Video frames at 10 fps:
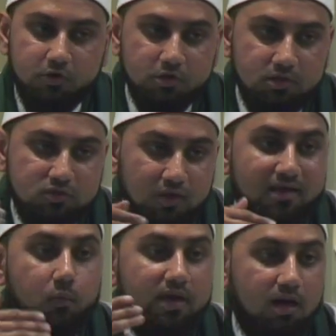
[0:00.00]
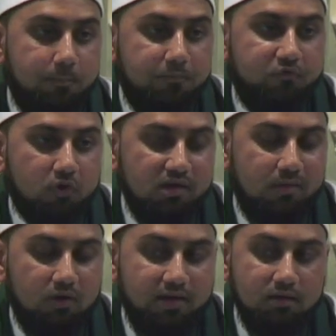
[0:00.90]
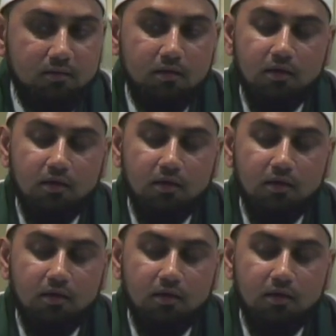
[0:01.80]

early so I can wake up for Qiyamul Layl,